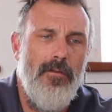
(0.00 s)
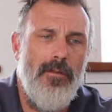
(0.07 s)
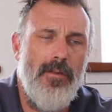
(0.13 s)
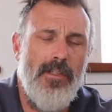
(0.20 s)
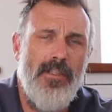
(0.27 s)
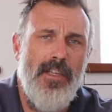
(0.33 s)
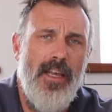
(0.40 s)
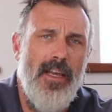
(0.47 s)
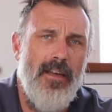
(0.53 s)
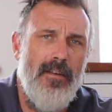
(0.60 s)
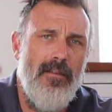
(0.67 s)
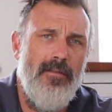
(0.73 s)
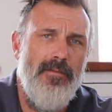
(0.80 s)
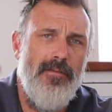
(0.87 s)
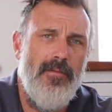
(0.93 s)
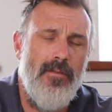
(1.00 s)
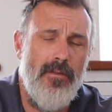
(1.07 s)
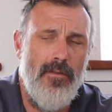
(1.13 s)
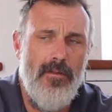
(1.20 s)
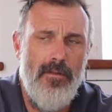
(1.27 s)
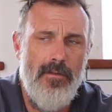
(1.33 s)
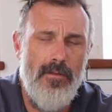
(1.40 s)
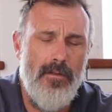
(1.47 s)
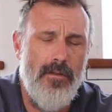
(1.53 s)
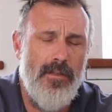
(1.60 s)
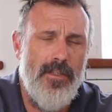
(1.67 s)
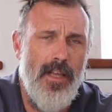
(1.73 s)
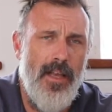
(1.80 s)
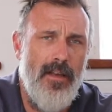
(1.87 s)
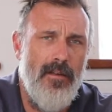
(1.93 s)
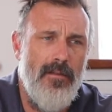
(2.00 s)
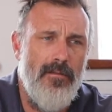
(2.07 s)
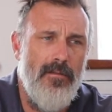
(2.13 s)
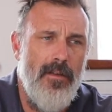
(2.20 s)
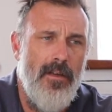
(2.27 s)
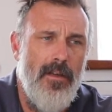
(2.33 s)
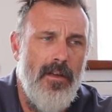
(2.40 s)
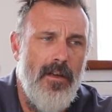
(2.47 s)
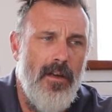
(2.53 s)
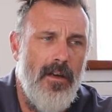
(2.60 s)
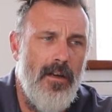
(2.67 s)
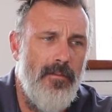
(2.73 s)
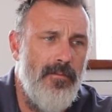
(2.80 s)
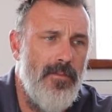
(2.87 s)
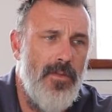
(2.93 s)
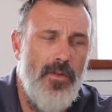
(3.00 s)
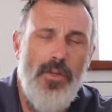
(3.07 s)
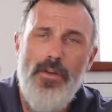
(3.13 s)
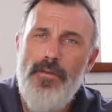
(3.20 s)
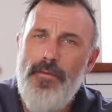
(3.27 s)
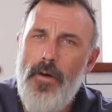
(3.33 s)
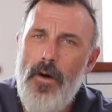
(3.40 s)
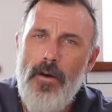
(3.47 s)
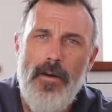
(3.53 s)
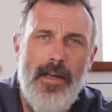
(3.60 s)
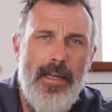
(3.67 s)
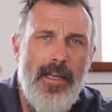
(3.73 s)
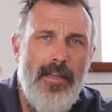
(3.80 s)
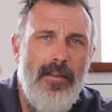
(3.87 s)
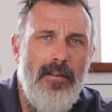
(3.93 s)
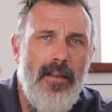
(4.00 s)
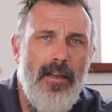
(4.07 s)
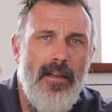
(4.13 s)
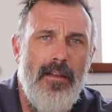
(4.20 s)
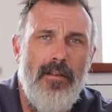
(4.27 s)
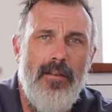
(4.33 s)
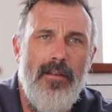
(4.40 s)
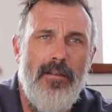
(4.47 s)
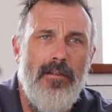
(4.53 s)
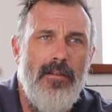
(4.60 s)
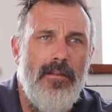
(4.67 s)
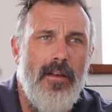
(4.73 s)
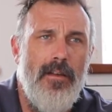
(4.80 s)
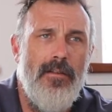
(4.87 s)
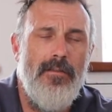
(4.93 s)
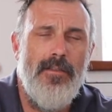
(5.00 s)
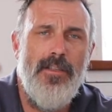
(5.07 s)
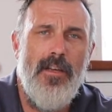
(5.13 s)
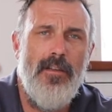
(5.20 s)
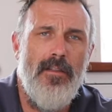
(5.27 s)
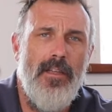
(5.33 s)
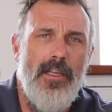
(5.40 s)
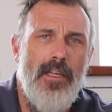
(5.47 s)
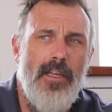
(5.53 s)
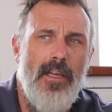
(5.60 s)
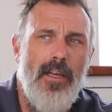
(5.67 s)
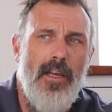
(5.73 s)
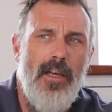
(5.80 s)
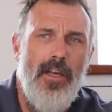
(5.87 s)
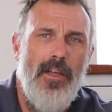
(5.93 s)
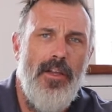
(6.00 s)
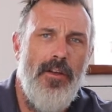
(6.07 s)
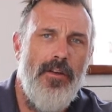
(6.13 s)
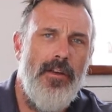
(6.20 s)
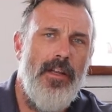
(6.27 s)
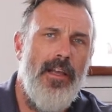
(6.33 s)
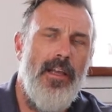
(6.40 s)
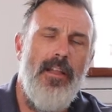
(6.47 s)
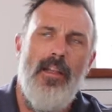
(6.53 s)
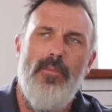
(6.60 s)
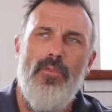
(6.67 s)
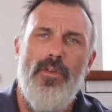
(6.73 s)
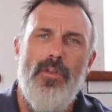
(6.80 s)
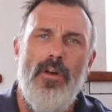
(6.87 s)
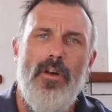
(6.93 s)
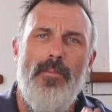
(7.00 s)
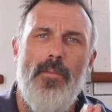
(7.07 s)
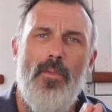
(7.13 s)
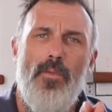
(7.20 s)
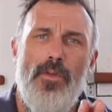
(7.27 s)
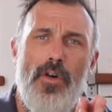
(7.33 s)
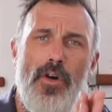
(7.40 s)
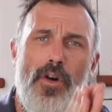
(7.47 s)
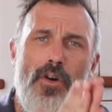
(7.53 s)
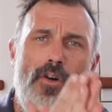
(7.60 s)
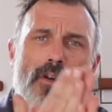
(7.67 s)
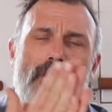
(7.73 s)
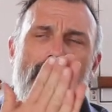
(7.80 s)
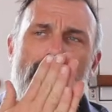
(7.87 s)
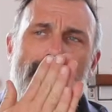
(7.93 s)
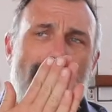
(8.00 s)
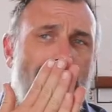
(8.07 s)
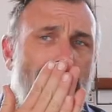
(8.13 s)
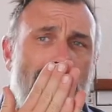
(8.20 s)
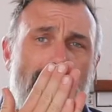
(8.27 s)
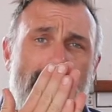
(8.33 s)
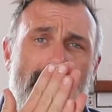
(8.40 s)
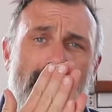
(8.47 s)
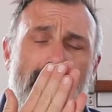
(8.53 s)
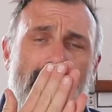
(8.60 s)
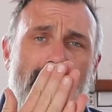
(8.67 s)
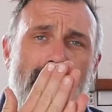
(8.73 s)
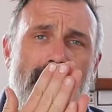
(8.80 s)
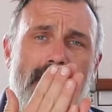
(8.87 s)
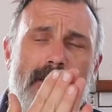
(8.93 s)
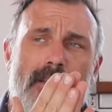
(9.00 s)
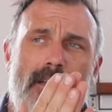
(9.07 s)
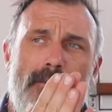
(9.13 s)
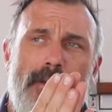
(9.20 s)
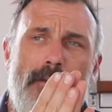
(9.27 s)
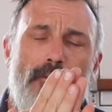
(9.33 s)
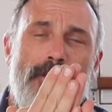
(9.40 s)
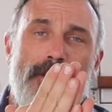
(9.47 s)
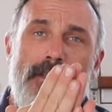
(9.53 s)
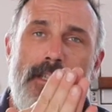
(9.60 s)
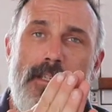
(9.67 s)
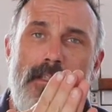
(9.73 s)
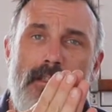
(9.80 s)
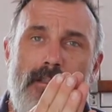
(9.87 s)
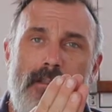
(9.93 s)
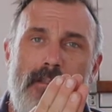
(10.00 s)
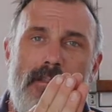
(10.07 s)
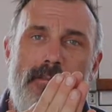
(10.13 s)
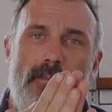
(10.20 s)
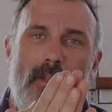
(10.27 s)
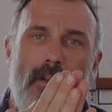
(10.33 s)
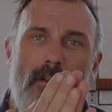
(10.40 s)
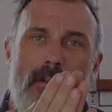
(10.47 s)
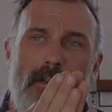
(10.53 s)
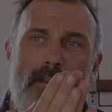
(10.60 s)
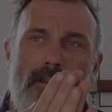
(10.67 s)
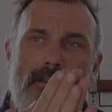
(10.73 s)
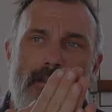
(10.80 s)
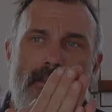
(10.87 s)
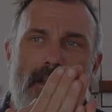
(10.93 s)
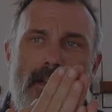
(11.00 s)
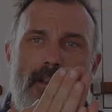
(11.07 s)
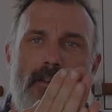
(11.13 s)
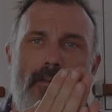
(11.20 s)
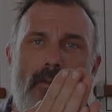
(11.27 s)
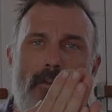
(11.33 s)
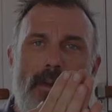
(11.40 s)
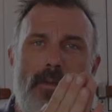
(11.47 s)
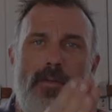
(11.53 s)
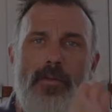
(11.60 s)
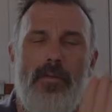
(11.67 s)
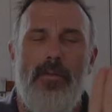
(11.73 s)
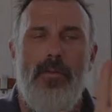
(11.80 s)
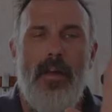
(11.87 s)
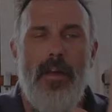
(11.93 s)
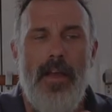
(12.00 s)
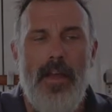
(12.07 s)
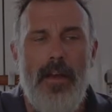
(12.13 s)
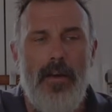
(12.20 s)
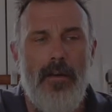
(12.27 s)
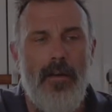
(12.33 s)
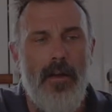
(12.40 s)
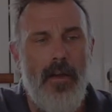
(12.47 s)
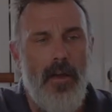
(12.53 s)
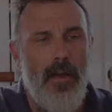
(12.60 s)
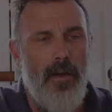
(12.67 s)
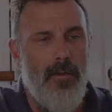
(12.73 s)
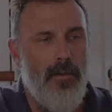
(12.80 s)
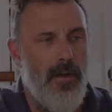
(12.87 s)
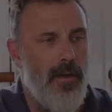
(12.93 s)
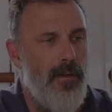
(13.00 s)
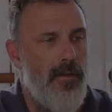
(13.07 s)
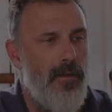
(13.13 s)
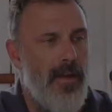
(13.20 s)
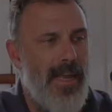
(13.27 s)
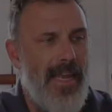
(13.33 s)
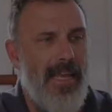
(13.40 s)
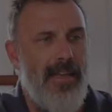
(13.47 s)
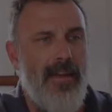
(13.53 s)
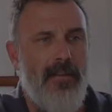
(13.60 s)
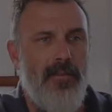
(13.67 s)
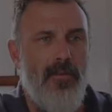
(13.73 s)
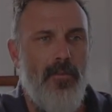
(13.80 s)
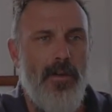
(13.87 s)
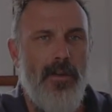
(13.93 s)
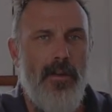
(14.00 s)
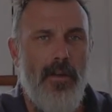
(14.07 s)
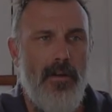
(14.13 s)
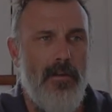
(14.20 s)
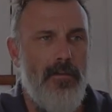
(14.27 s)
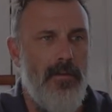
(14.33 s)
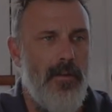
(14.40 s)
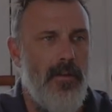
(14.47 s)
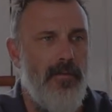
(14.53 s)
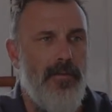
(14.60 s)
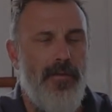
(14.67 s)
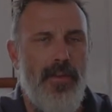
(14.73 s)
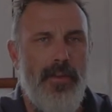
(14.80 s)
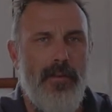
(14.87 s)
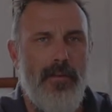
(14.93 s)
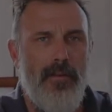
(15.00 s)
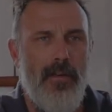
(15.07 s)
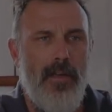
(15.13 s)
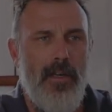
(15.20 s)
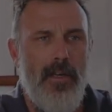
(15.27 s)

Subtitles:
of the sail, the corner of the sail, too far in, and suddenly you're going to end up with a hook on the end of your sail, and that's going to be resistance. All right, it's just like going through the air with your hand out the window. You can feel,